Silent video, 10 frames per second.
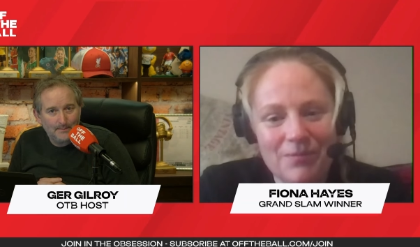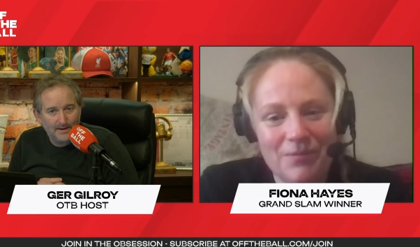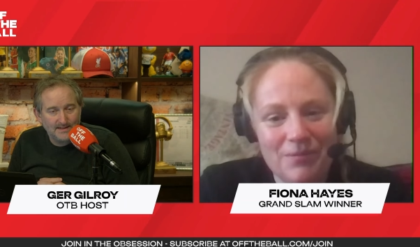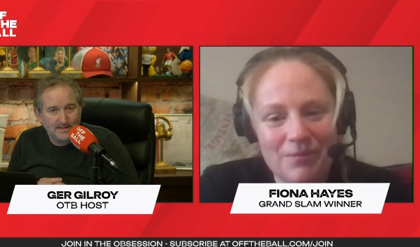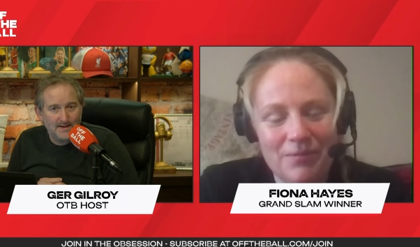Speaker 1: but
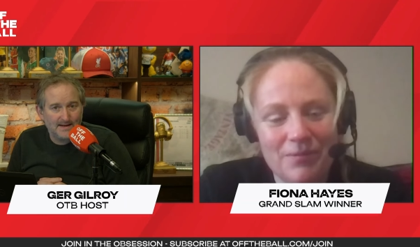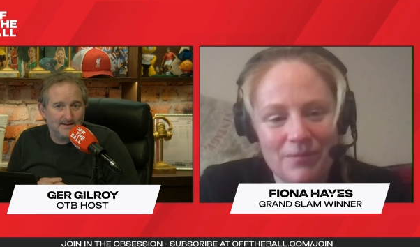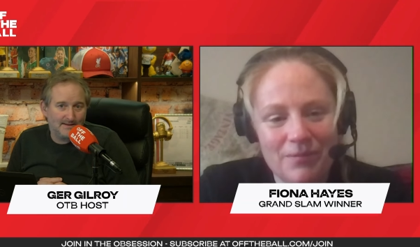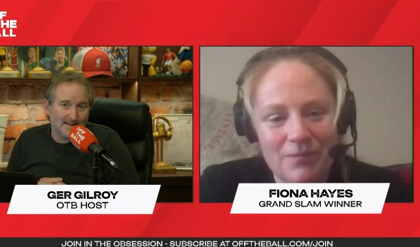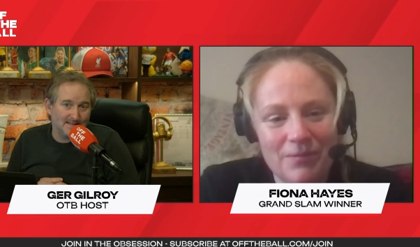I suspect
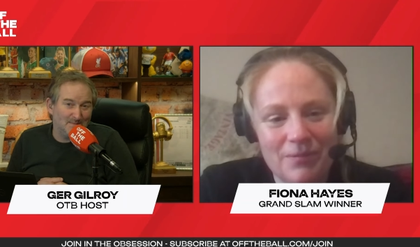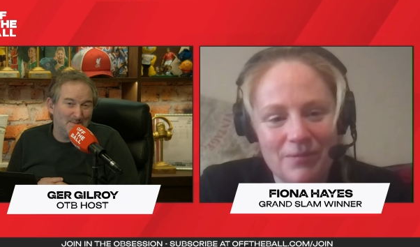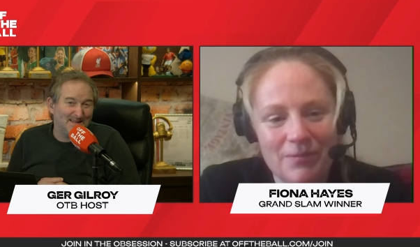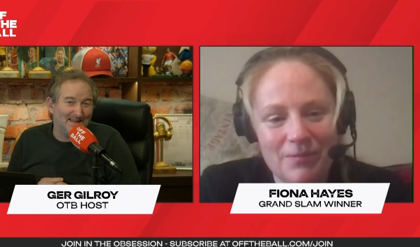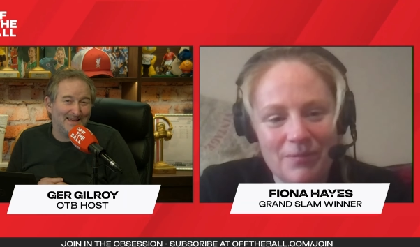that's the
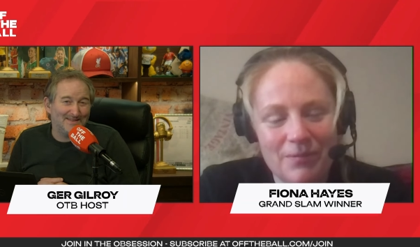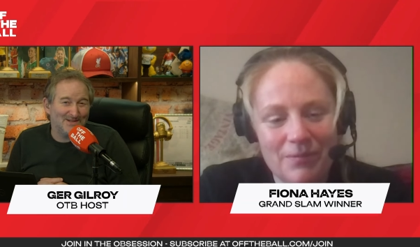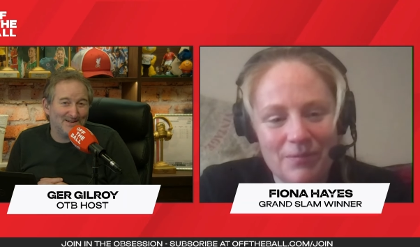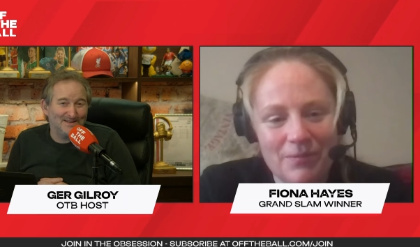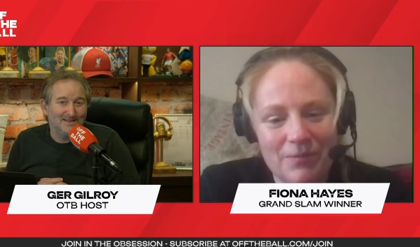bit that gives
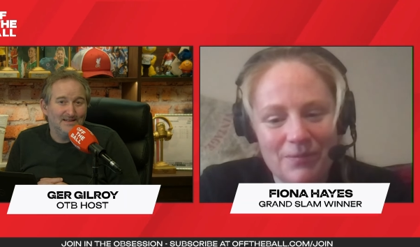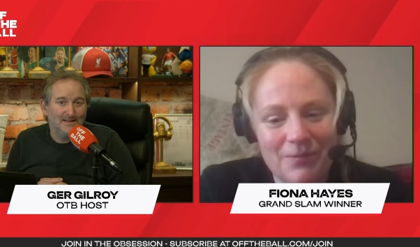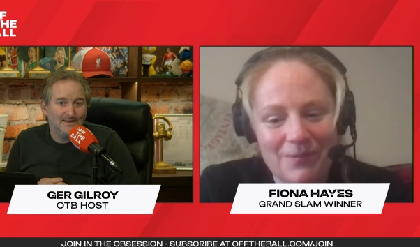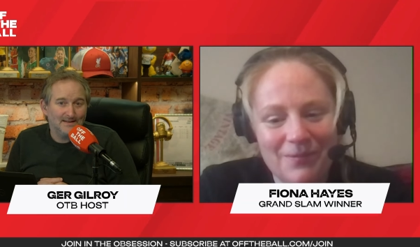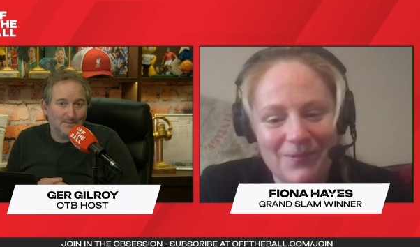you
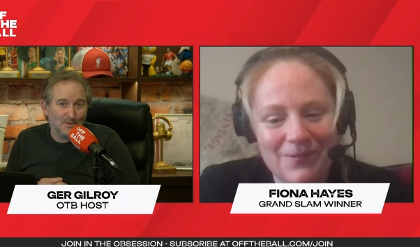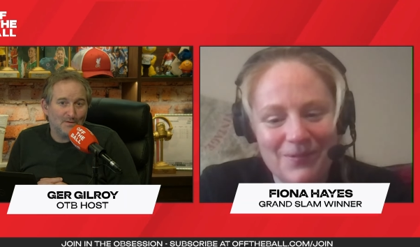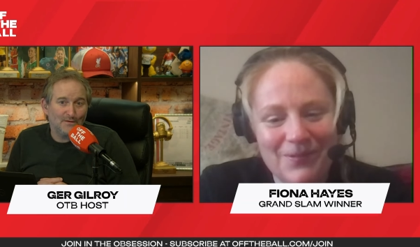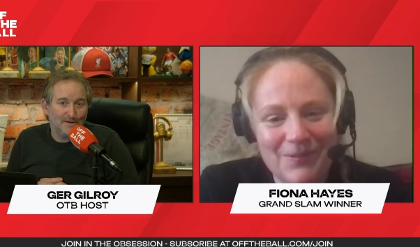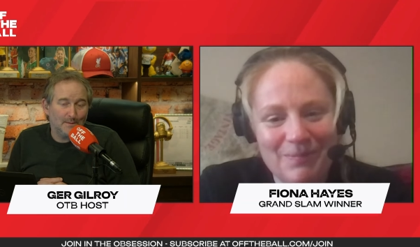the most
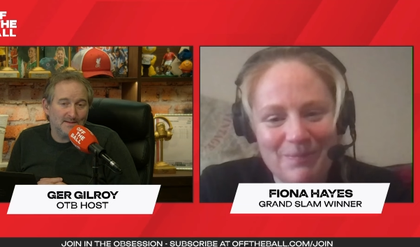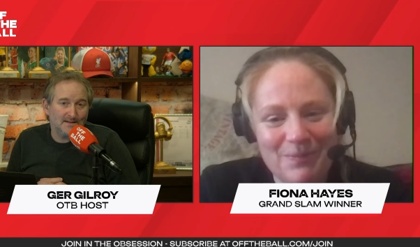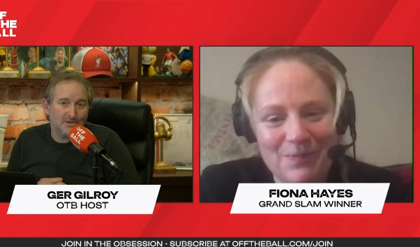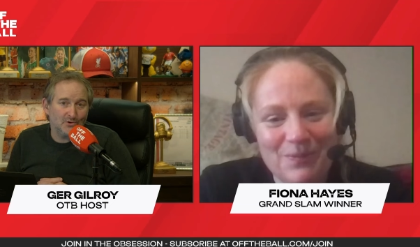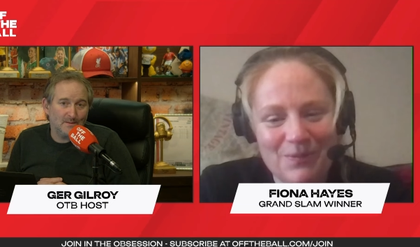fulfillment and
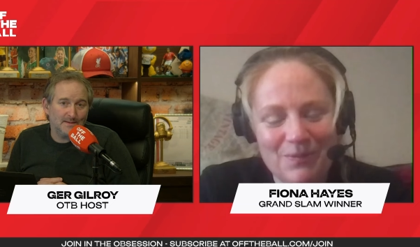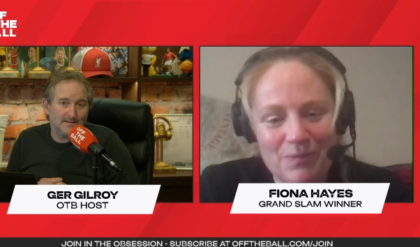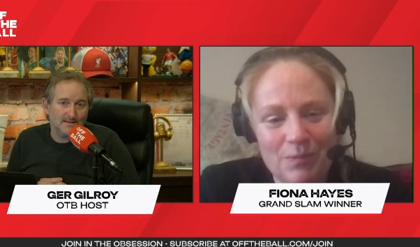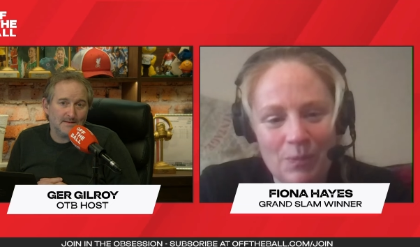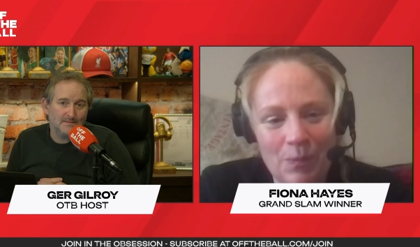enjoyment, is
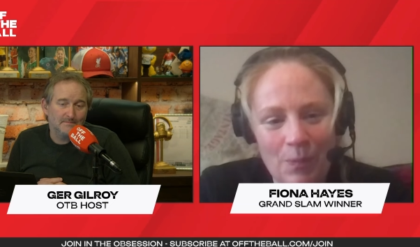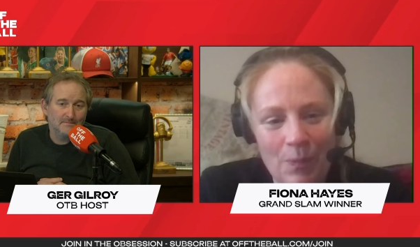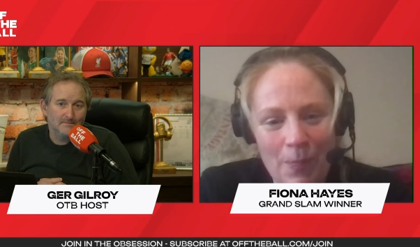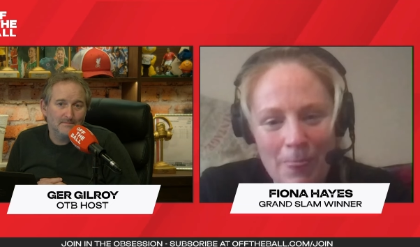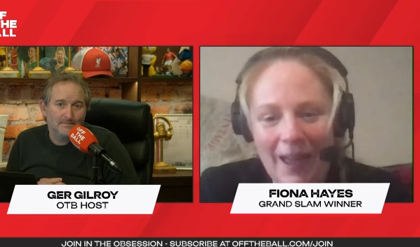it?
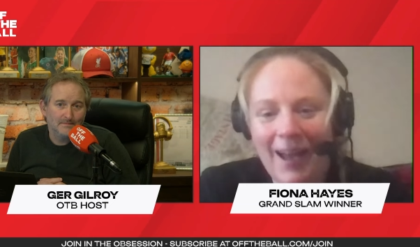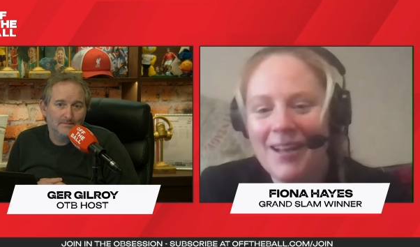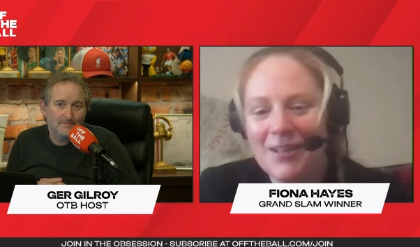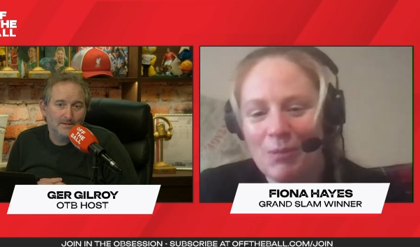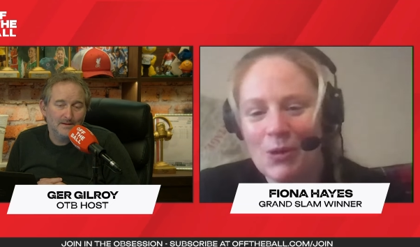
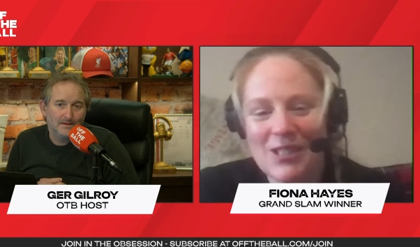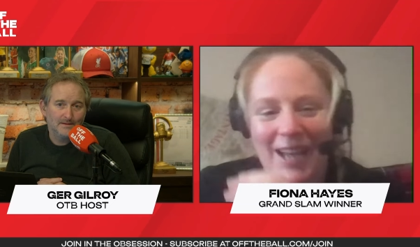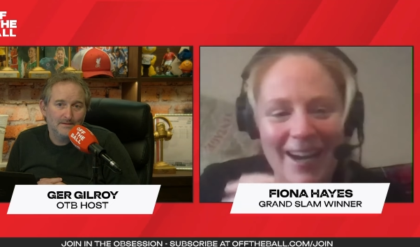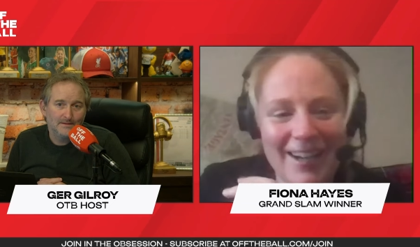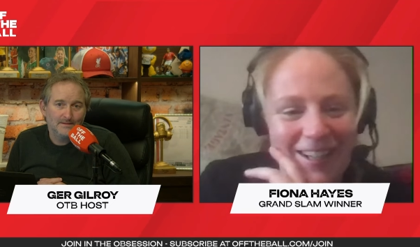
Speaker 2: And the
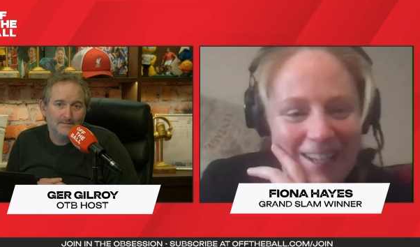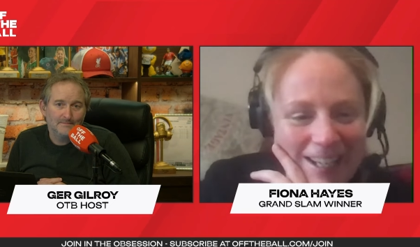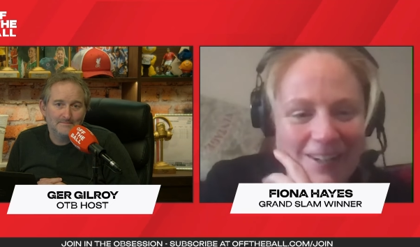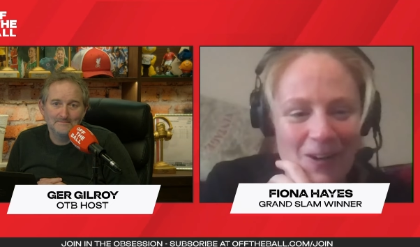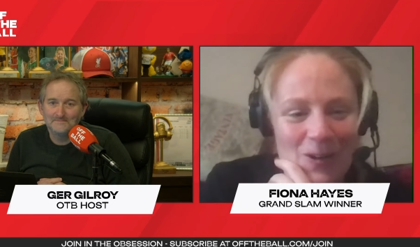most
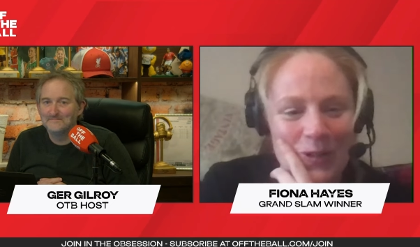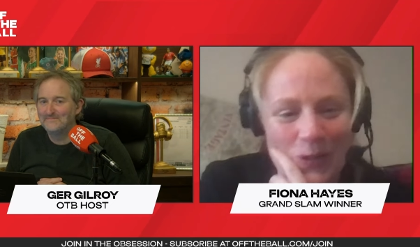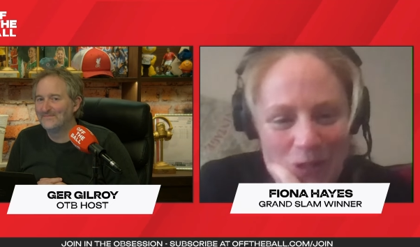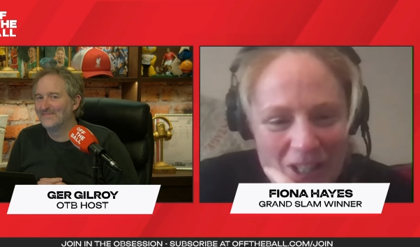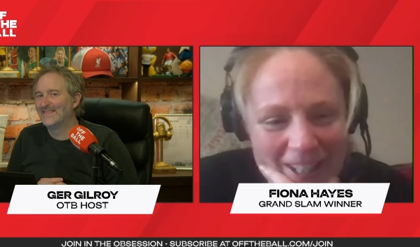heartache
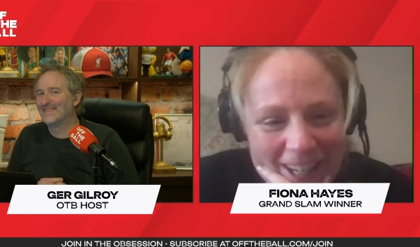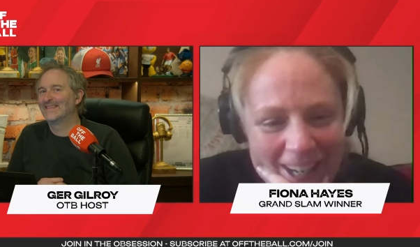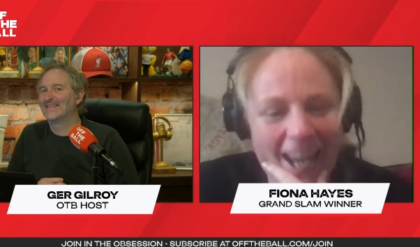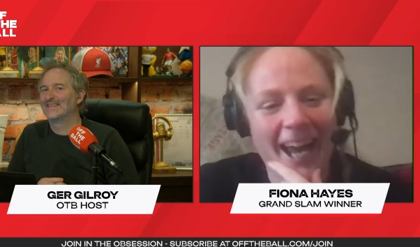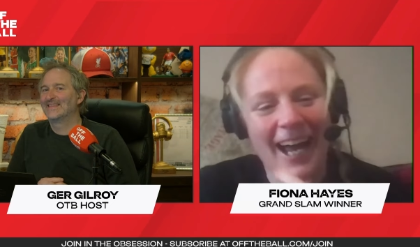also, Ger.
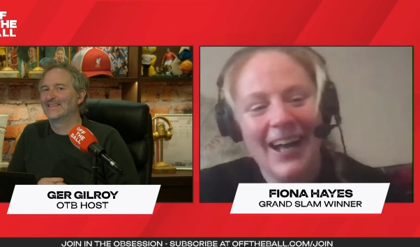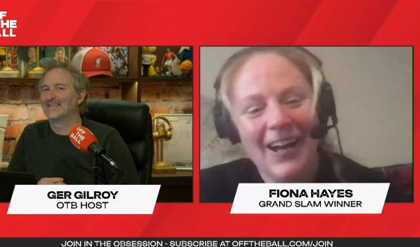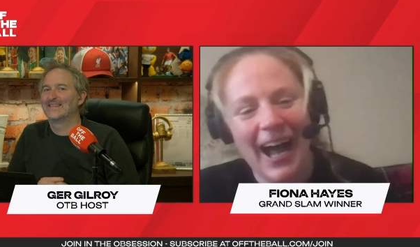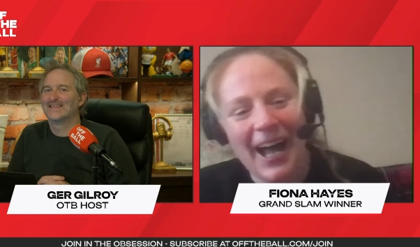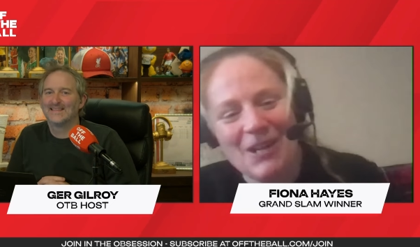
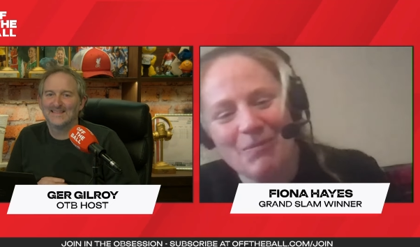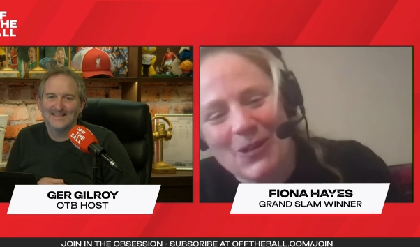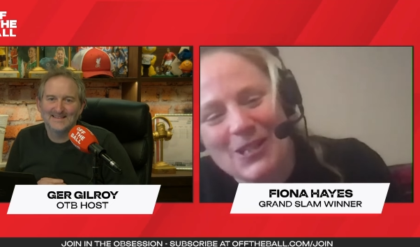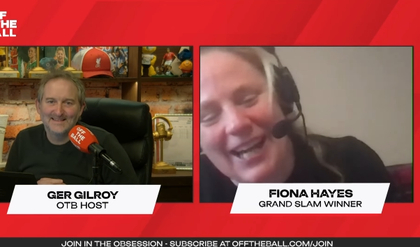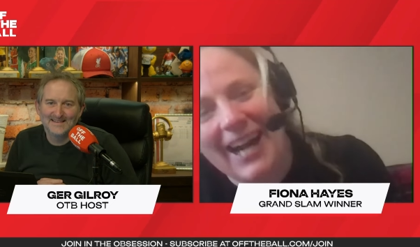and
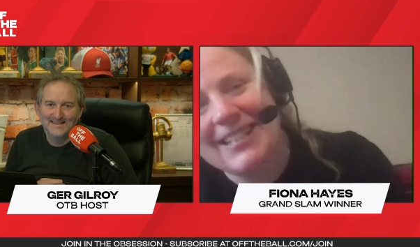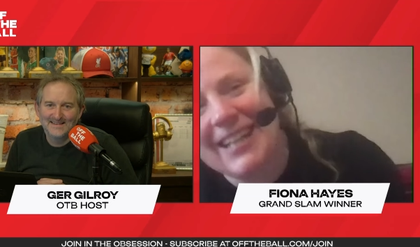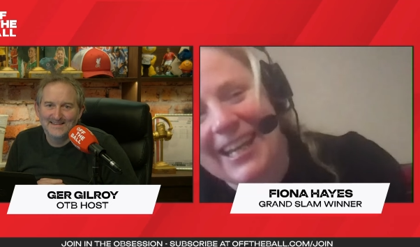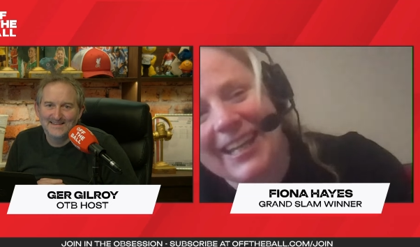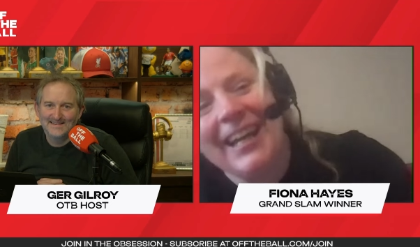the most
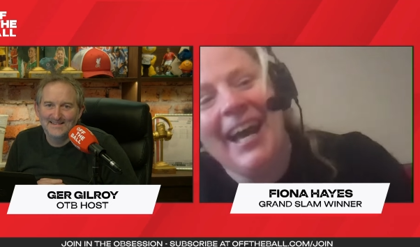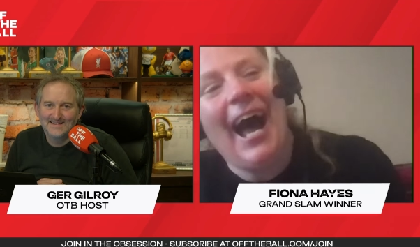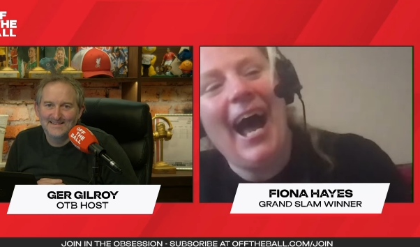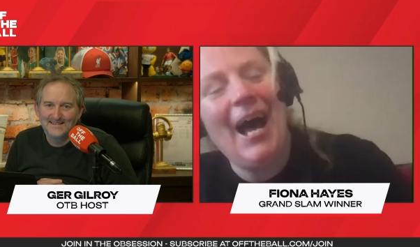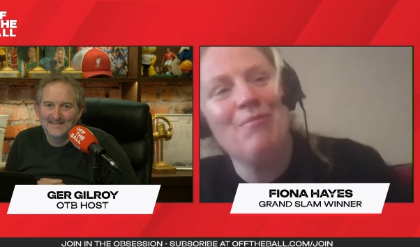heartache.
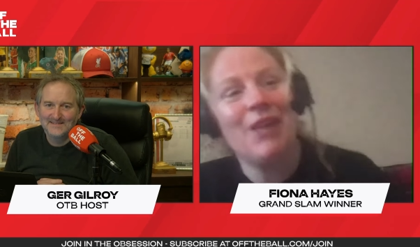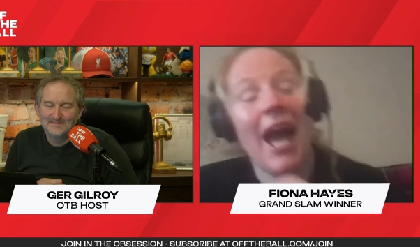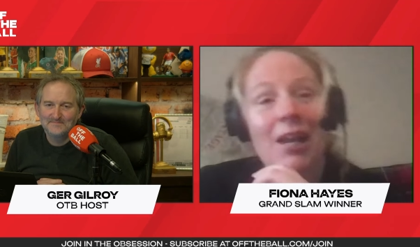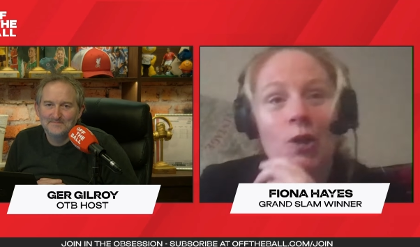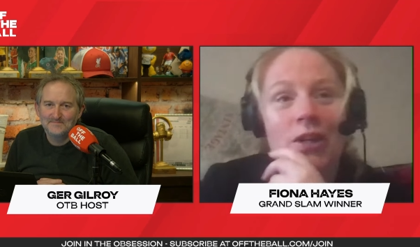Um,
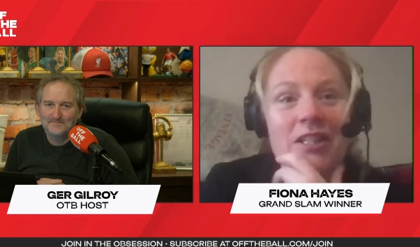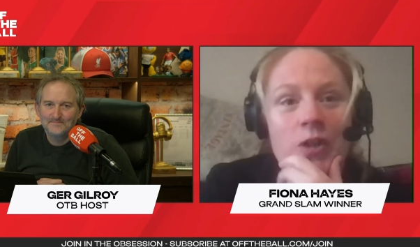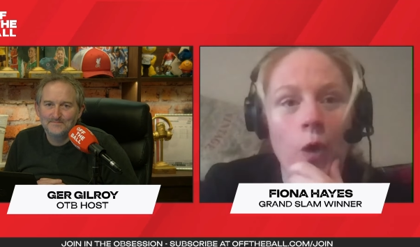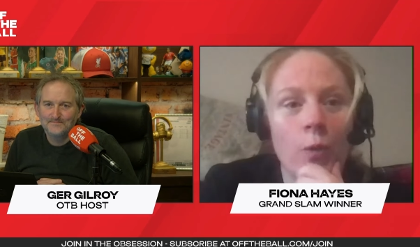yeah, look, it's